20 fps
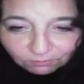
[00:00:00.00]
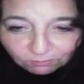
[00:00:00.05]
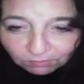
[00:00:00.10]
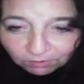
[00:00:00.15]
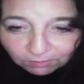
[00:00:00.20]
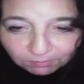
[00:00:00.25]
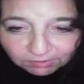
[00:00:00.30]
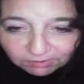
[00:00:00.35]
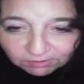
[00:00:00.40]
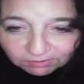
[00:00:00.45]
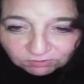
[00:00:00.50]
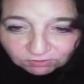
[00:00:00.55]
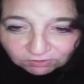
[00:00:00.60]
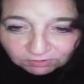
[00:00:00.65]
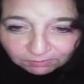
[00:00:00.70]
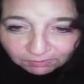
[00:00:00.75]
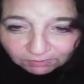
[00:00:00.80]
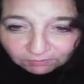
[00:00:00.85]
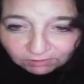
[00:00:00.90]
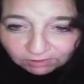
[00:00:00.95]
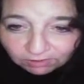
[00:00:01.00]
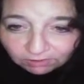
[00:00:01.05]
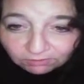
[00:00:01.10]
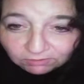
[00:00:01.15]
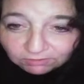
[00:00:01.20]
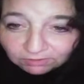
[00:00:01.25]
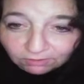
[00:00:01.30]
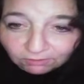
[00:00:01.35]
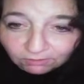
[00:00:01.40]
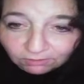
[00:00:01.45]
maybe it's just my
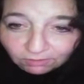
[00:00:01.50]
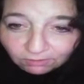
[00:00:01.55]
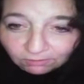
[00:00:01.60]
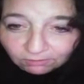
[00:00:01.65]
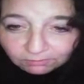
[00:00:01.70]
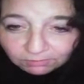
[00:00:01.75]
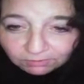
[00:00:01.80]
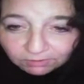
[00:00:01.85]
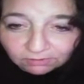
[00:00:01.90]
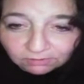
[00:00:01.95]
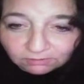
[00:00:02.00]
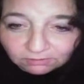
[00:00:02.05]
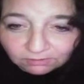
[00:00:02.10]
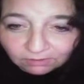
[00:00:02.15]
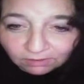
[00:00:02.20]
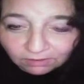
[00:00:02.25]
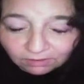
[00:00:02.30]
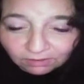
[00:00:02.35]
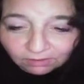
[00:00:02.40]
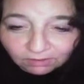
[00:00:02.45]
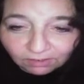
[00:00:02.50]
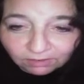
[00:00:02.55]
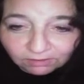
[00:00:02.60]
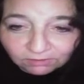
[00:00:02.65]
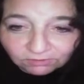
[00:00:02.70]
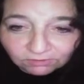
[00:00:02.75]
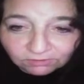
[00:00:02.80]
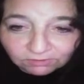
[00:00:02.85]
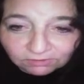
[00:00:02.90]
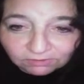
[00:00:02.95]
videos, I don't know, but
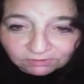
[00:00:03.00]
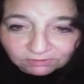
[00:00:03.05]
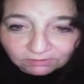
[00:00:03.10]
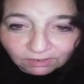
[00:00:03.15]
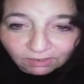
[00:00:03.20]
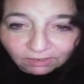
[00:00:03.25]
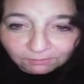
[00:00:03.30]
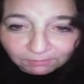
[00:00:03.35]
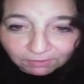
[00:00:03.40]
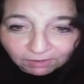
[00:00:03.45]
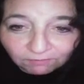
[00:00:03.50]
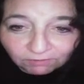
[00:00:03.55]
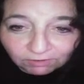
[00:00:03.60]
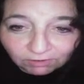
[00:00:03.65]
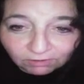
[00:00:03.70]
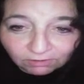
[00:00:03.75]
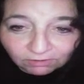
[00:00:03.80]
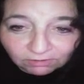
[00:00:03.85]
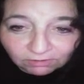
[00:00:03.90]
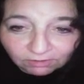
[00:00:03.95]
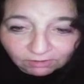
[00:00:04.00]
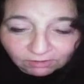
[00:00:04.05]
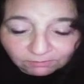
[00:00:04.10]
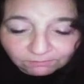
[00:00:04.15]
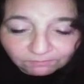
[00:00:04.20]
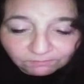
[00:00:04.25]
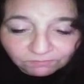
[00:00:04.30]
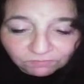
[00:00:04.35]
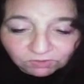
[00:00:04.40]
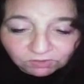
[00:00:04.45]
I'm having a hard
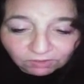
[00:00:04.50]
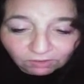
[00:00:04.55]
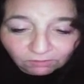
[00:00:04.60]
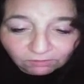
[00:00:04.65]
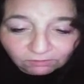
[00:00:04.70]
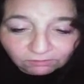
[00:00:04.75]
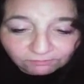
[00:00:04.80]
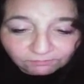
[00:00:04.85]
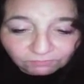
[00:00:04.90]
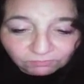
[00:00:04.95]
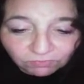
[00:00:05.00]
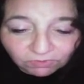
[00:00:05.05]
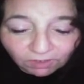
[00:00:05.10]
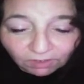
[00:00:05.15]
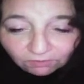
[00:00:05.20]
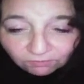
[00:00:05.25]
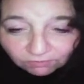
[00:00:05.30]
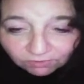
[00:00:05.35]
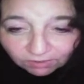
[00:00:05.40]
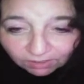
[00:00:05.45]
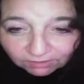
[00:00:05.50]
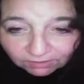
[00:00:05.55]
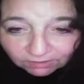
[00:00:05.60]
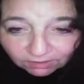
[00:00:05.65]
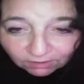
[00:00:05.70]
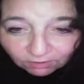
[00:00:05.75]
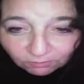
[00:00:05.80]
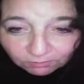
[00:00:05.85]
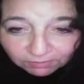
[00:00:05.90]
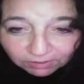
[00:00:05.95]
time. So, if you'd like to
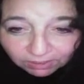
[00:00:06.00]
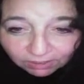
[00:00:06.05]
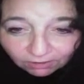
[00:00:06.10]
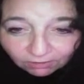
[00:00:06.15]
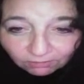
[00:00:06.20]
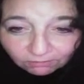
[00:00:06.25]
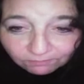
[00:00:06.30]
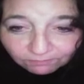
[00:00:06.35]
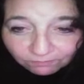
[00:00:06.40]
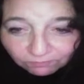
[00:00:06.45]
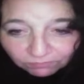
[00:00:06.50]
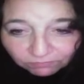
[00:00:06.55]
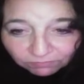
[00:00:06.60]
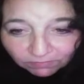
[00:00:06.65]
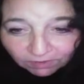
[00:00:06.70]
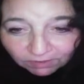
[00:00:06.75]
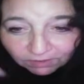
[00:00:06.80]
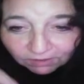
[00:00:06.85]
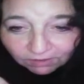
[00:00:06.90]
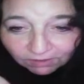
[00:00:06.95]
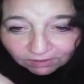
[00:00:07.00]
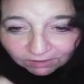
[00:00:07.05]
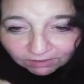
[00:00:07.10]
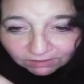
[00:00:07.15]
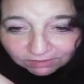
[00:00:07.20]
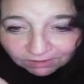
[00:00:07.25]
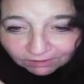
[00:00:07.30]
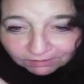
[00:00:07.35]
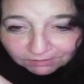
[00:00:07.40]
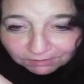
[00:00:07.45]
help me out,
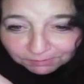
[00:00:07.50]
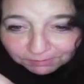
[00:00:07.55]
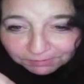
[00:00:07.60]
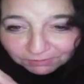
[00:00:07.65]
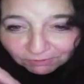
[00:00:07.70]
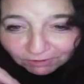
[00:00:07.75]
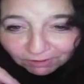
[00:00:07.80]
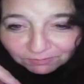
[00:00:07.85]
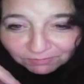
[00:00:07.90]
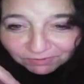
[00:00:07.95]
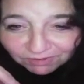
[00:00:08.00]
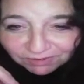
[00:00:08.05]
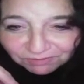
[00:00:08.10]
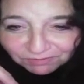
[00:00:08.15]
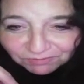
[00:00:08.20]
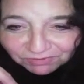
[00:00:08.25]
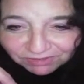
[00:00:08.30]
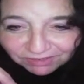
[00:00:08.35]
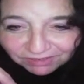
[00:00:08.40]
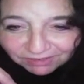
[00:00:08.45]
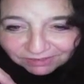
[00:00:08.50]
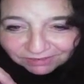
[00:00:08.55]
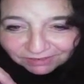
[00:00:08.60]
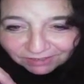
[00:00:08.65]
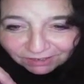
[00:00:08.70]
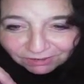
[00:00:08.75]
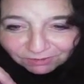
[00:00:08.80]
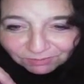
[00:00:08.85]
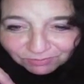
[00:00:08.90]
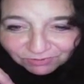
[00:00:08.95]
hit that subscribe button, please.
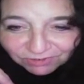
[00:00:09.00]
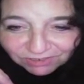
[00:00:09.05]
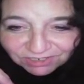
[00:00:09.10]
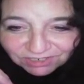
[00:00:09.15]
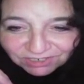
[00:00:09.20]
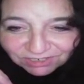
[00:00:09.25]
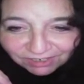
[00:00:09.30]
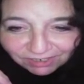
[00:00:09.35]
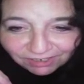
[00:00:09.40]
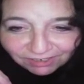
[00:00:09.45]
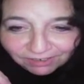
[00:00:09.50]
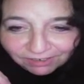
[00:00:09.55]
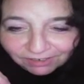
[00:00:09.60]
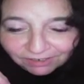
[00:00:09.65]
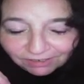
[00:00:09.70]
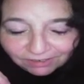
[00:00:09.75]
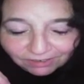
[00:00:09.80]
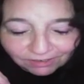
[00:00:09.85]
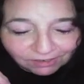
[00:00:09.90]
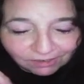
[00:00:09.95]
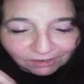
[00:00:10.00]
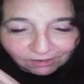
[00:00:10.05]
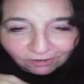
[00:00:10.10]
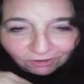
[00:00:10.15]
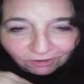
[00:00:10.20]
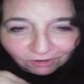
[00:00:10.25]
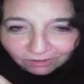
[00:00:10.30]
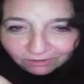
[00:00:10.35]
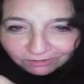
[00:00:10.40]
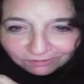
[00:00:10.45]
I appreciate
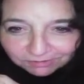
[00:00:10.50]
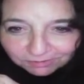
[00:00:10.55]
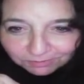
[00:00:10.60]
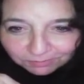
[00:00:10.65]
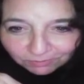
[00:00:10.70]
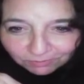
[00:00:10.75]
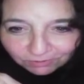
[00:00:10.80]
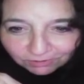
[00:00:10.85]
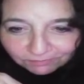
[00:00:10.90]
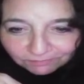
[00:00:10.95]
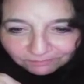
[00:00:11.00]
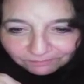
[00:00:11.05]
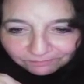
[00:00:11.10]
all the support.